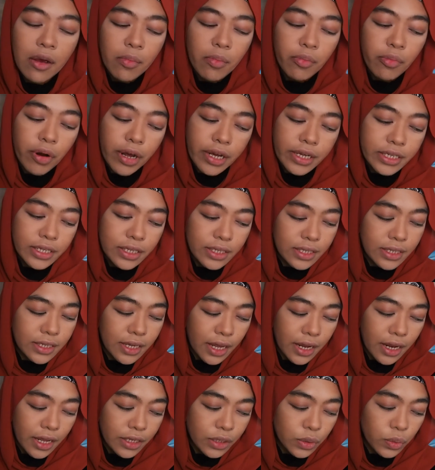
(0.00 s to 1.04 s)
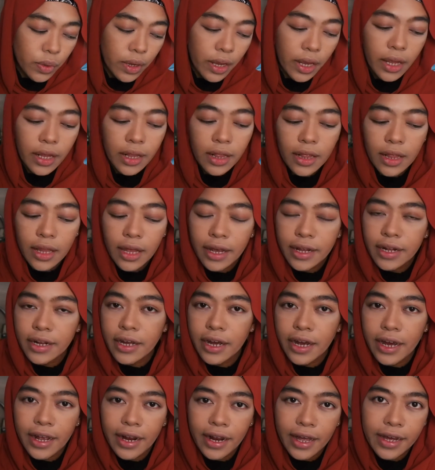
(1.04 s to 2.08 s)
brushes set as well, and the
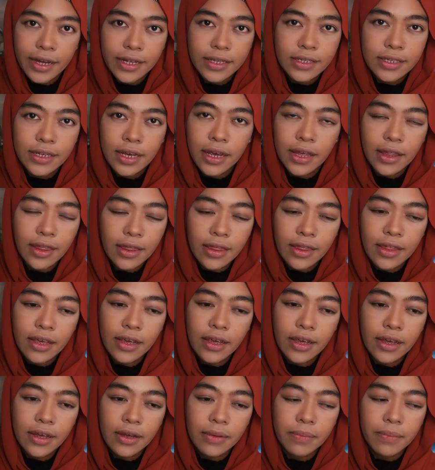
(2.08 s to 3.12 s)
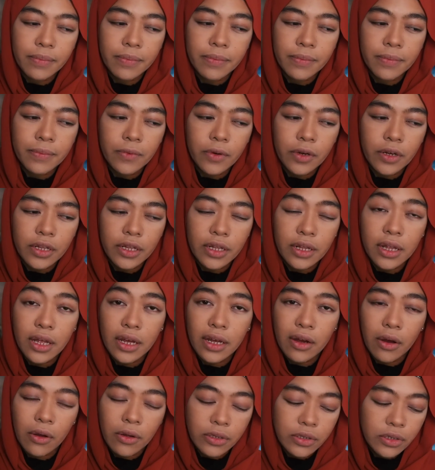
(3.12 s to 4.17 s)
highlights and the like
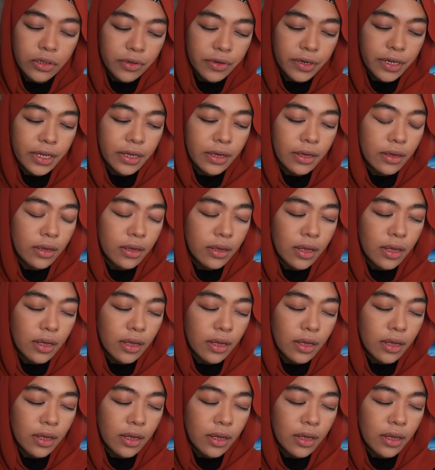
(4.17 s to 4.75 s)
contouring.